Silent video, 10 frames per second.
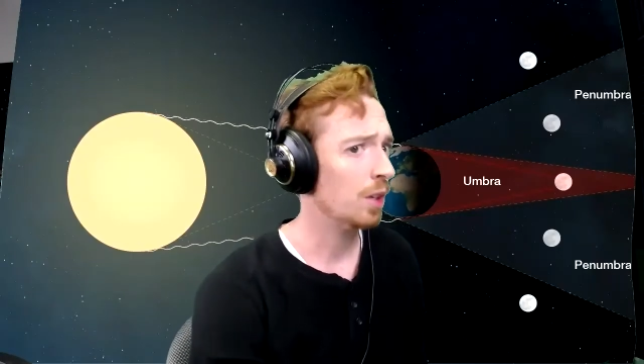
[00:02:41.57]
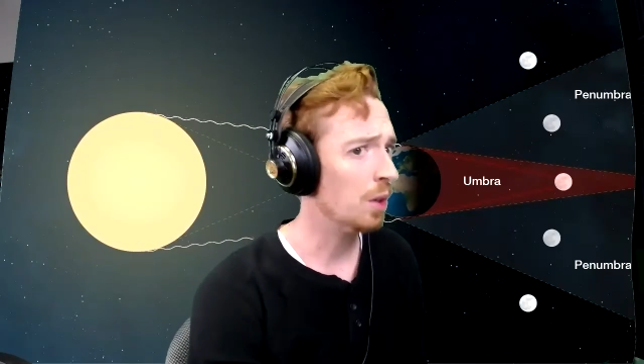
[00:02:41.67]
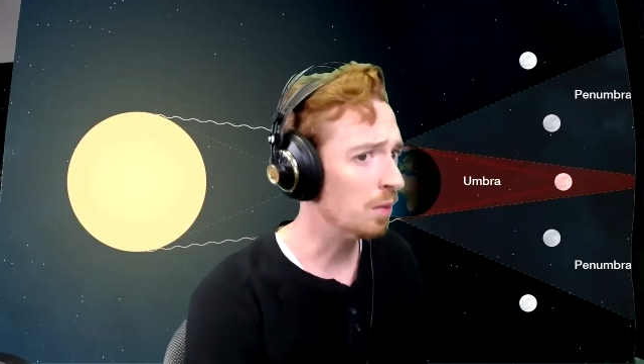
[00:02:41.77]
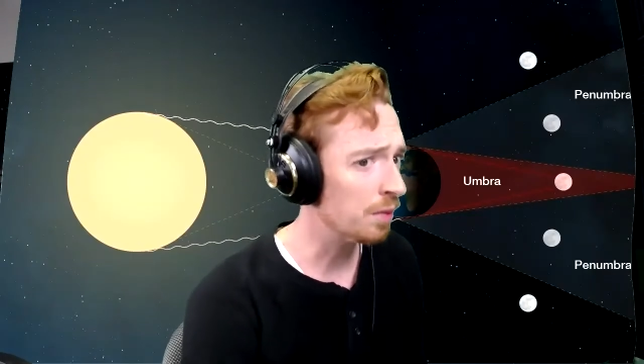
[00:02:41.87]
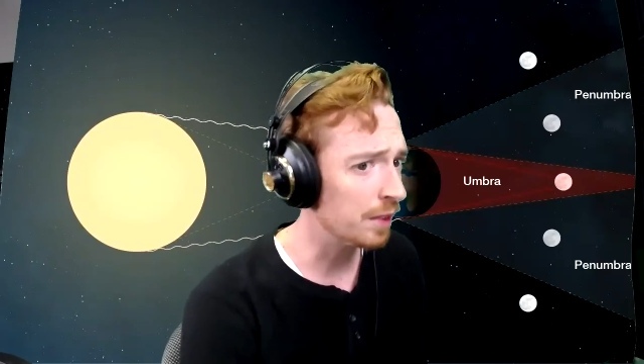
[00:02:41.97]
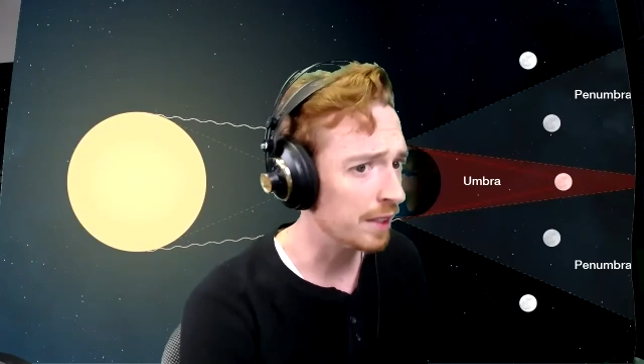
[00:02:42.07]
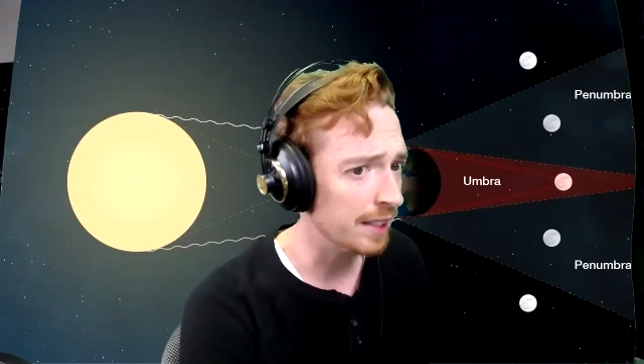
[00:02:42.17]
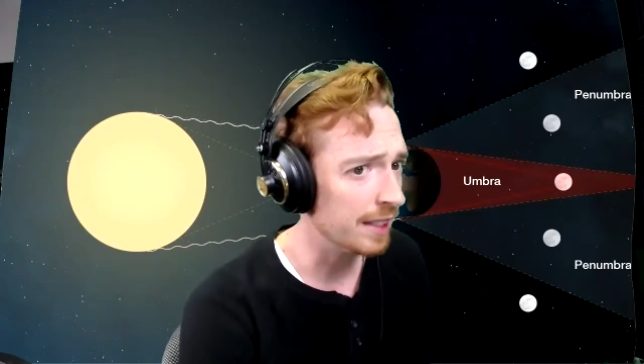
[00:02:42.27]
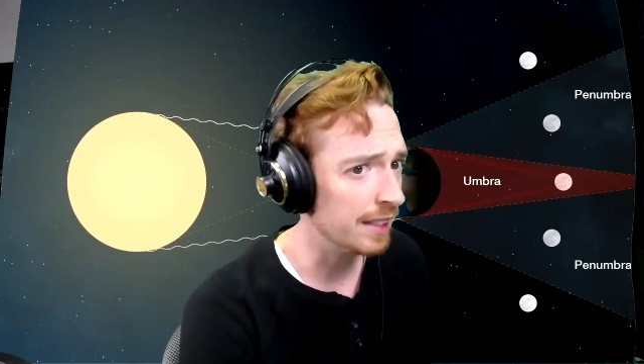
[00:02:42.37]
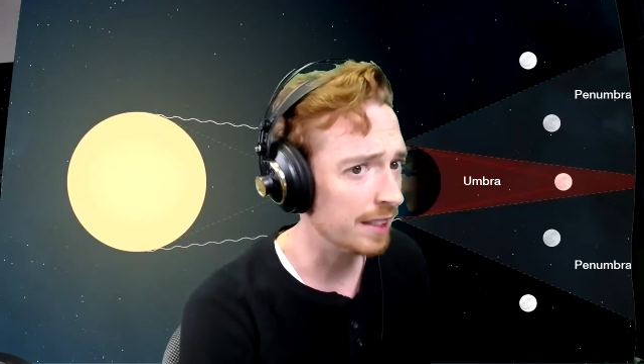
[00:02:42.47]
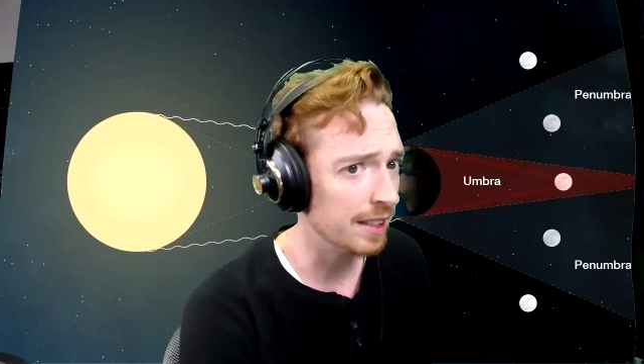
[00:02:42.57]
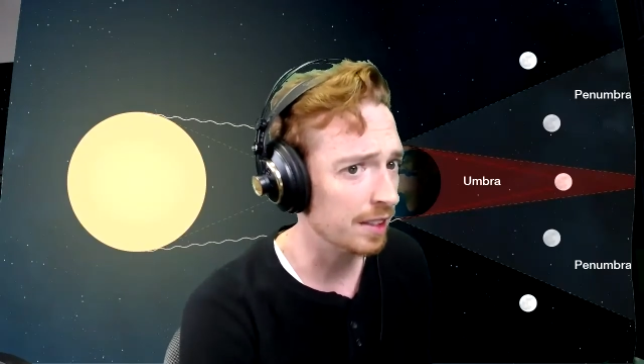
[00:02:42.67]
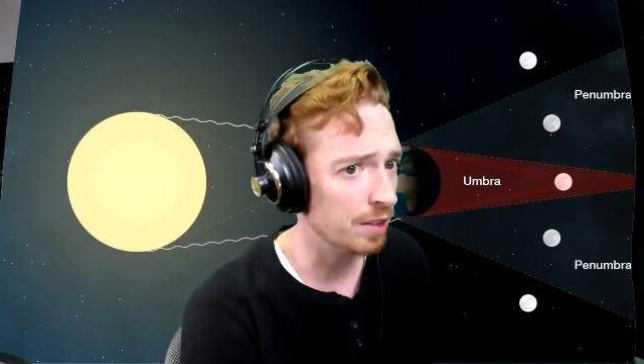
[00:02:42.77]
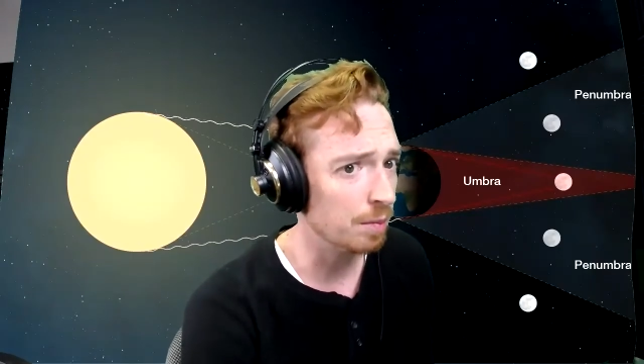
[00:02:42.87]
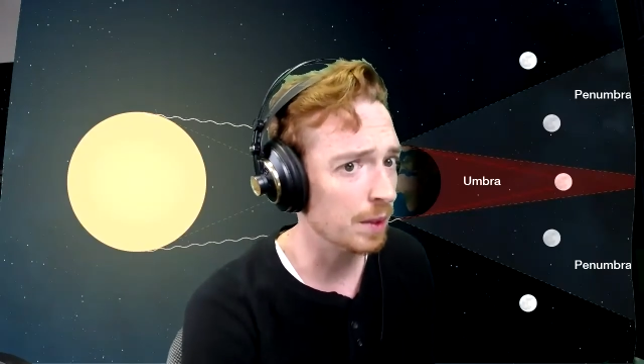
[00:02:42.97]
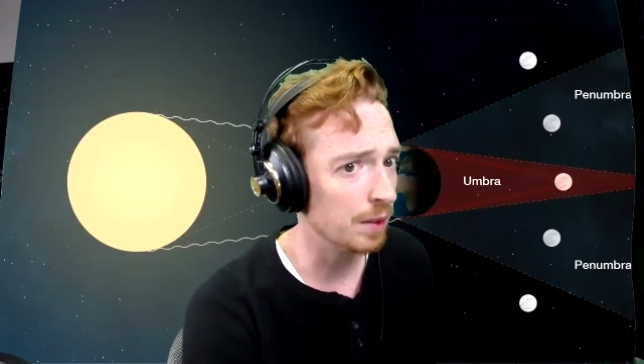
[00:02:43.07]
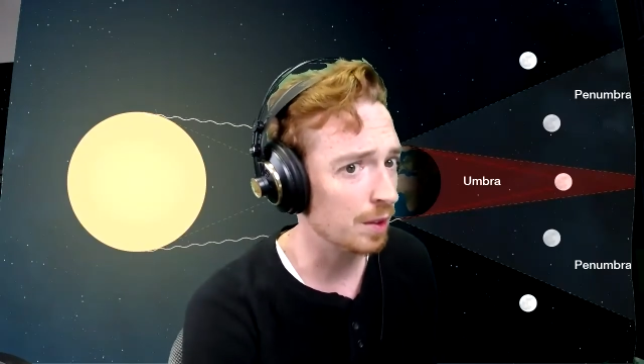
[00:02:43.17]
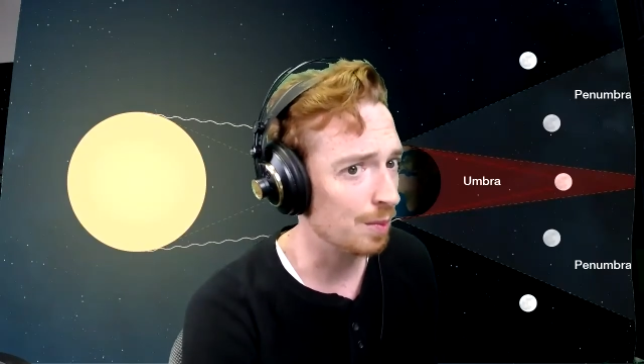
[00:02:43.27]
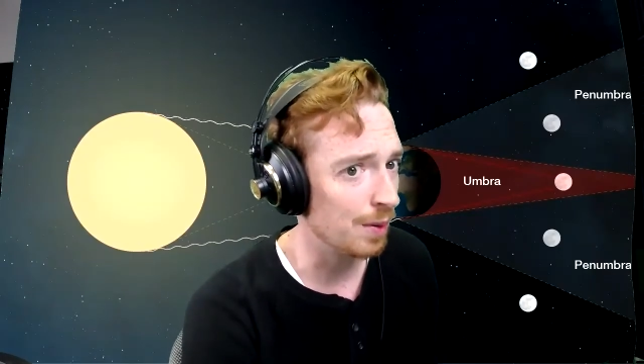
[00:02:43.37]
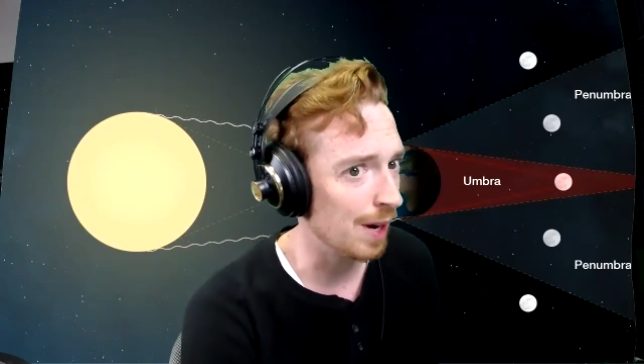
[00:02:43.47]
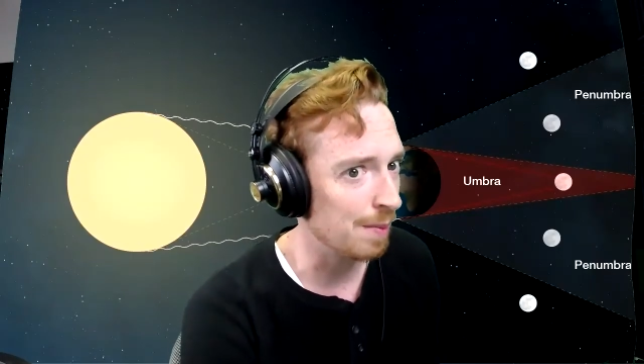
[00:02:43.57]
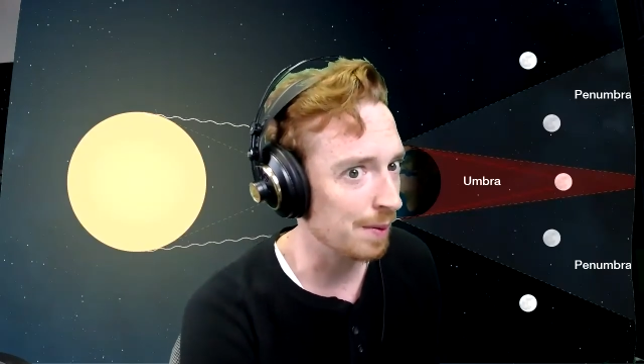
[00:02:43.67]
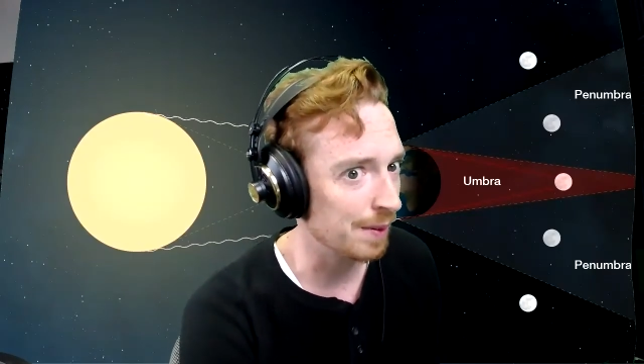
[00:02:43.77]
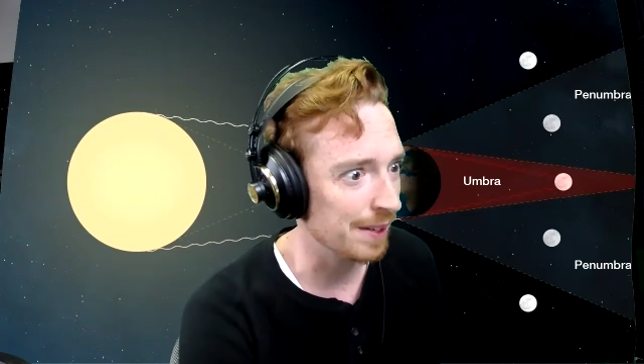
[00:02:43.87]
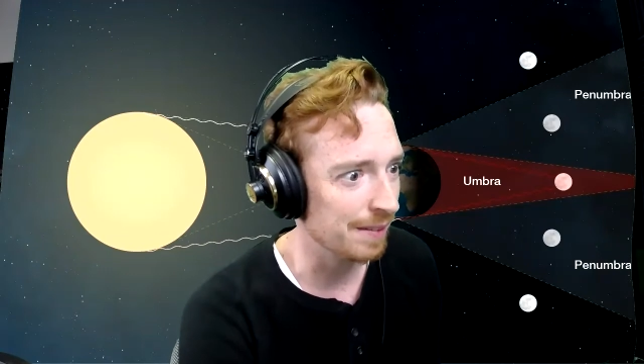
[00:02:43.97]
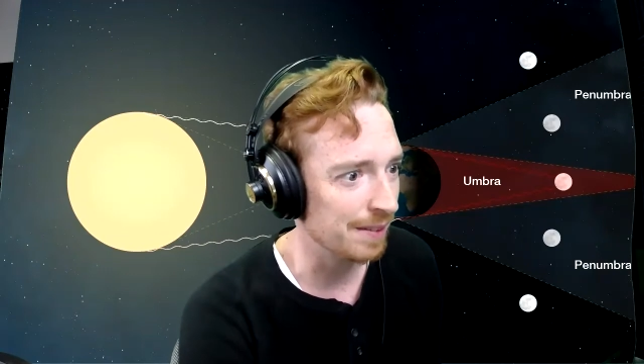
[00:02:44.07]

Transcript: hopefully is mirrored properly